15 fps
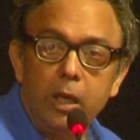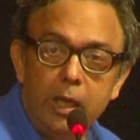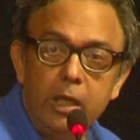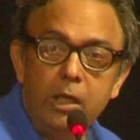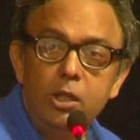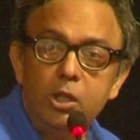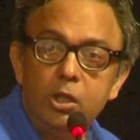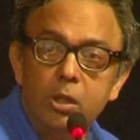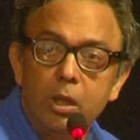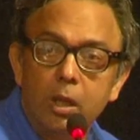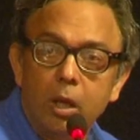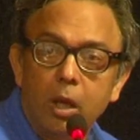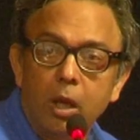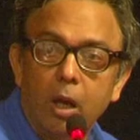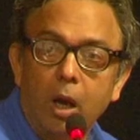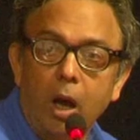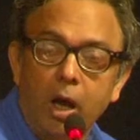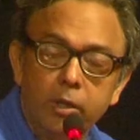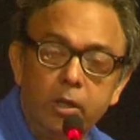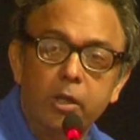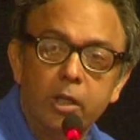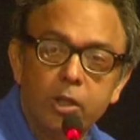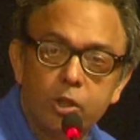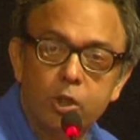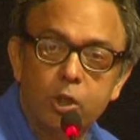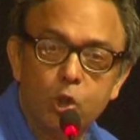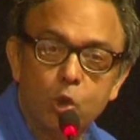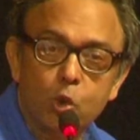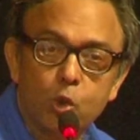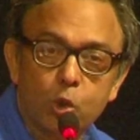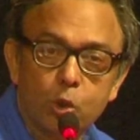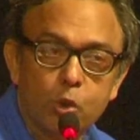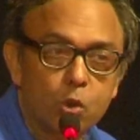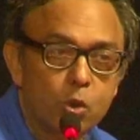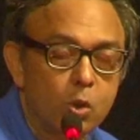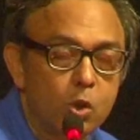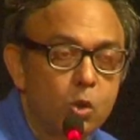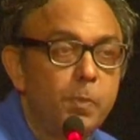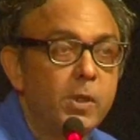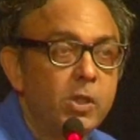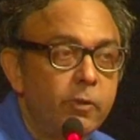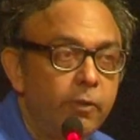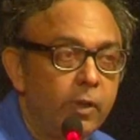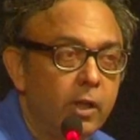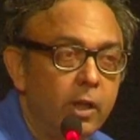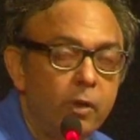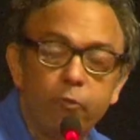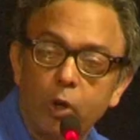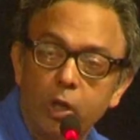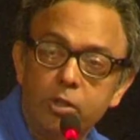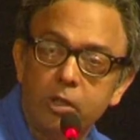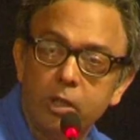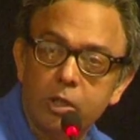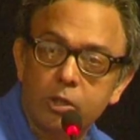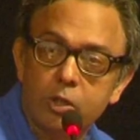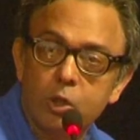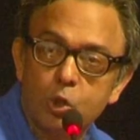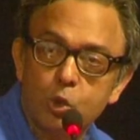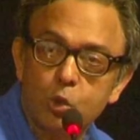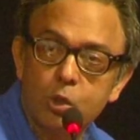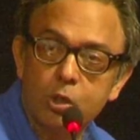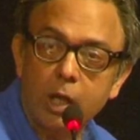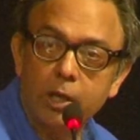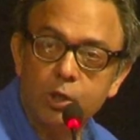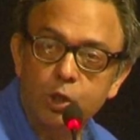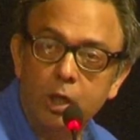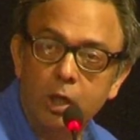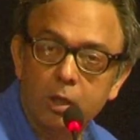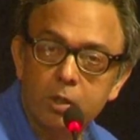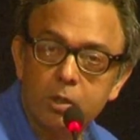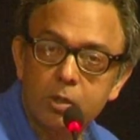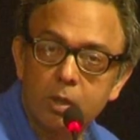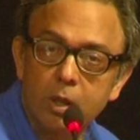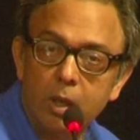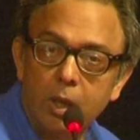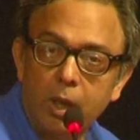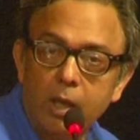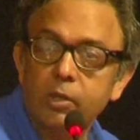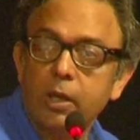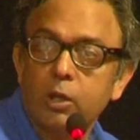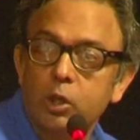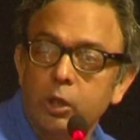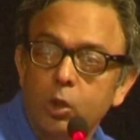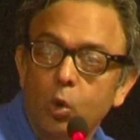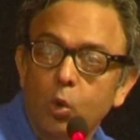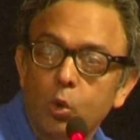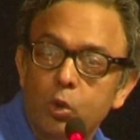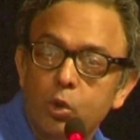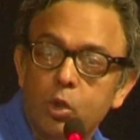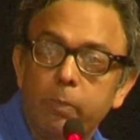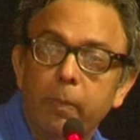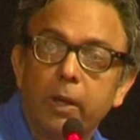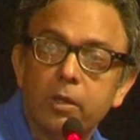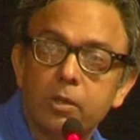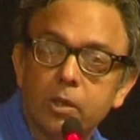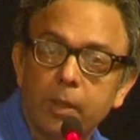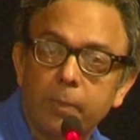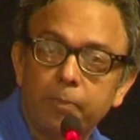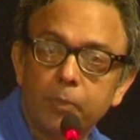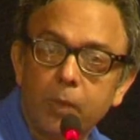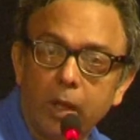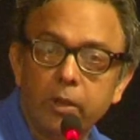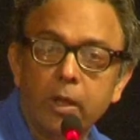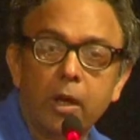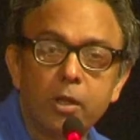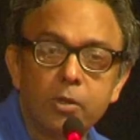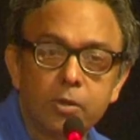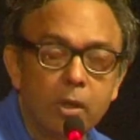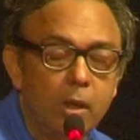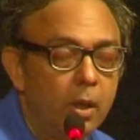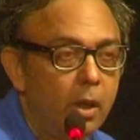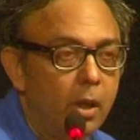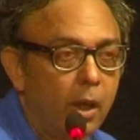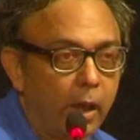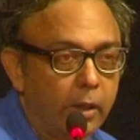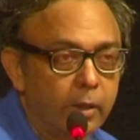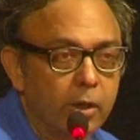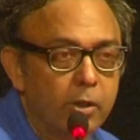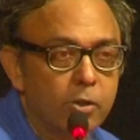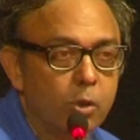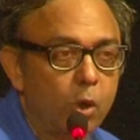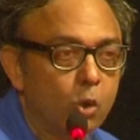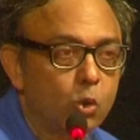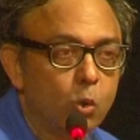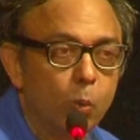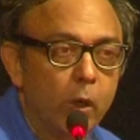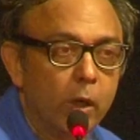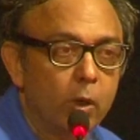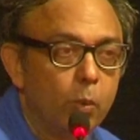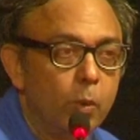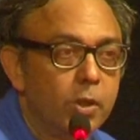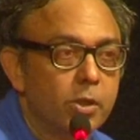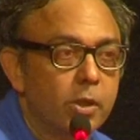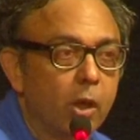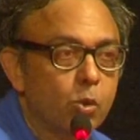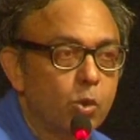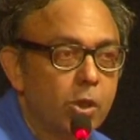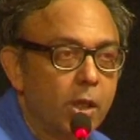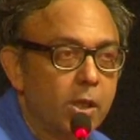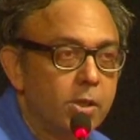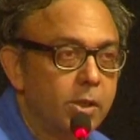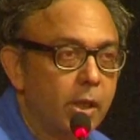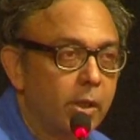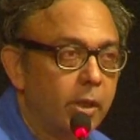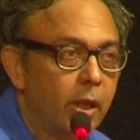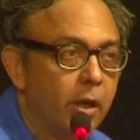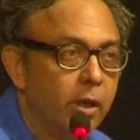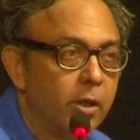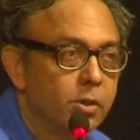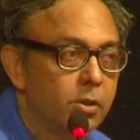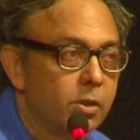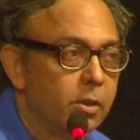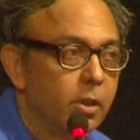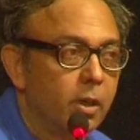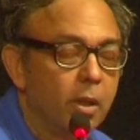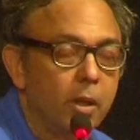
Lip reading: in other institutions, specifically in forensic institutions like jails, has actually grown tremendously. And there is lots of work which now says that there's